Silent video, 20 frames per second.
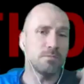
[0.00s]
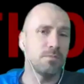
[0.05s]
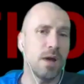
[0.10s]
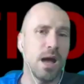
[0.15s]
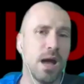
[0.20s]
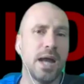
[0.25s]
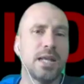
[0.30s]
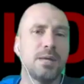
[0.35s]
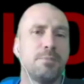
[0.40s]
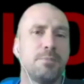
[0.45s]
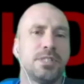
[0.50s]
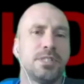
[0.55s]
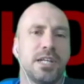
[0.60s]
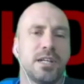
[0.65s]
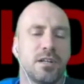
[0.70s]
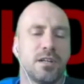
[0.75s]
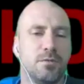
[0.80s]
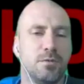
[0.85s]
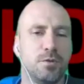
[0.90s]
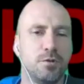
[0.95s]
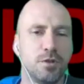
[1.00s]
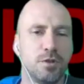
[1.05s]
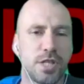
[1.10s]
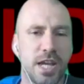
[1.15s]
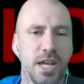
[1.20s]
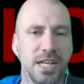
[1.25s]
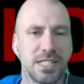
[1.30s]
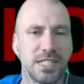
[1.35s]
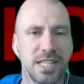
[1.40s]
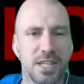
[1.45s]
any particular rule
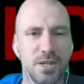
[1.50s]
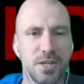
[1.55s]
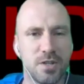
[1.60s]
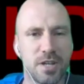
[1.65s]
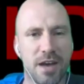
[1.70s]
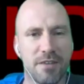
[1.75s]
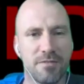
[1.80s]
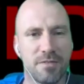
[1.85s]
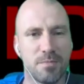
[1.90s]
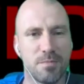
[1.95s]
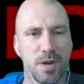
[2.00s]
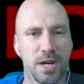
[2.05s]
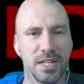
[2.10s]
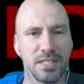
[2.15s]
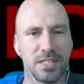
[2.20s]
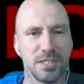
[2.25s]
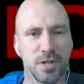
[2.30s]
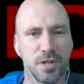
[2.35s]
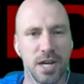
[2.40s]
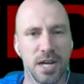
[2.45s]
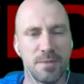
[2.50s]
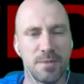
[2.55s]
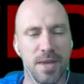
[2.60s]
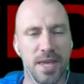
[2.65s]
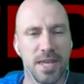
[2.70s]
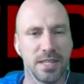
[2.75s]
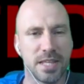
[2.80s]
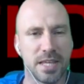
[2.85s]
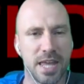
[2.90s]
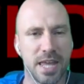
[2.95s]
change that you'd have in mind to try and
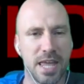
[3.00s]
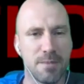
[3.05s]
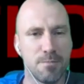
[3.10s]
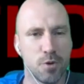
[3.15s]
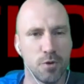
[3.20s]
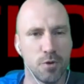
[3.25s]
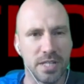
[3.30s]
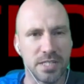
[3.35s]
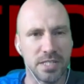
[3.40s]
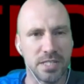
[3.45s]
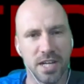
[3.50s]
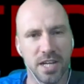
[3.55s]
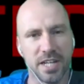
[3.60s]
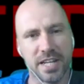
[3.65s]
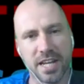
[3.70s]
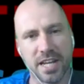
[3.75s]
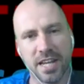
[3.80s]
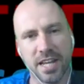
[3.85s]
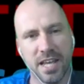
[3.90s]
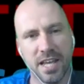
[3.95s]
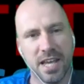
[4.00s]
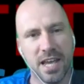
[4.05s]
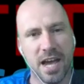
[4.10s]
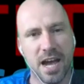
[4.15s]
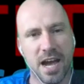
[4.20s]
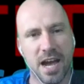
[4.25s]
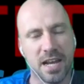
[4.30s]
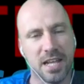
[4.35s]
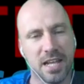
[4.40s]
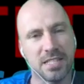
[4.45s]
make the game more exciting,
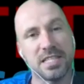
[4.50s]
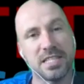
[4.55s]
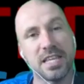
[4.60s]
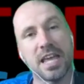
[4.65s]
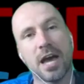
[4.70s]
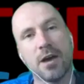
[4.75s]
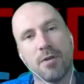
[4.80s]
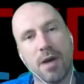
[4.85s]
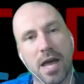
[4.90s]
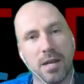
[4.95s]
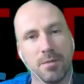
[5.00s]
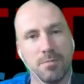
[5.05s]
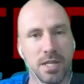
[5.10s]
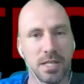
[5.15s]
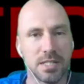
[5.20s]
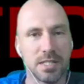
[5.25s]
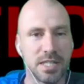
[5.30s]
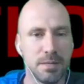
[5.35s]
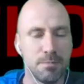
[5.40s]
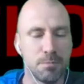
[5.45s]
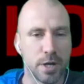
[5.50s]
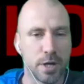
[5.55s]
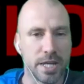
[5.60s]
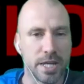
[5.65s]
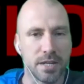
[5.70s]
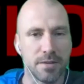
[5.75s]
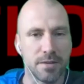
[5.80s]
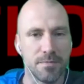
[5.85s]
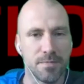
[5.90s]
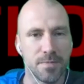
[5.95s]
and let's see how Adam thinks he'd
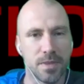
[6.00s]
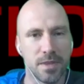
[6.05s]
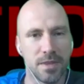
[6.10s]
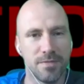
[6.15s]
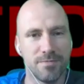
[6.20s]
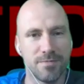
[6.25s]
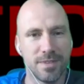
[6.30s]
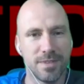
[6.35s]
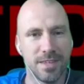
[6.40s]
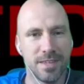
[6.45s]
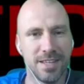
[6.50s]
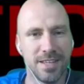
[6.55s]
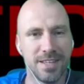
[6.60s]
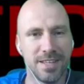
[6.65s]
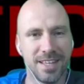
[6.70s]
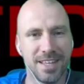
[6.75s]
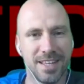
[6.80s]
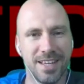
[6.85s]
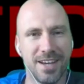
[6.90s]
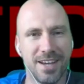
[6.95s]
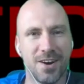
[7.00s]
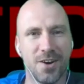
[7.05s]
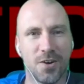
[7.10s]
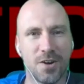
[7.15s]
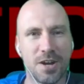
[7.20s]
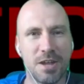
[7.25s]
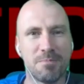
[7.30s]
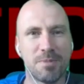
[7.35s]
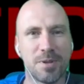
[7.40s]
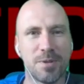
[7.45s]
break it
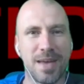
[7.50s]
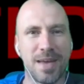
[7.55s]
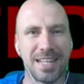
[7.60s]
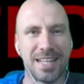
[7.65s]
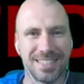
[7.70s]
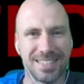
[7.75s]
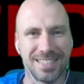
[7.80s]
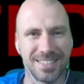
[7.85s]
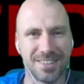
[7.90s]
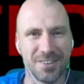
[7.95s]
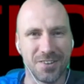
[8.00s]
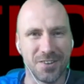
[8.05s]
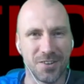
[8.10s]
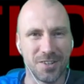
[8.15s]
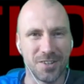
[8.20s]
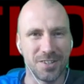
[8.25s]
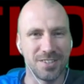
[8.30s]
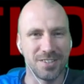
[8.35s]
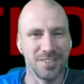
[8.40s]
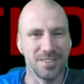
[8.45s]
or implement it or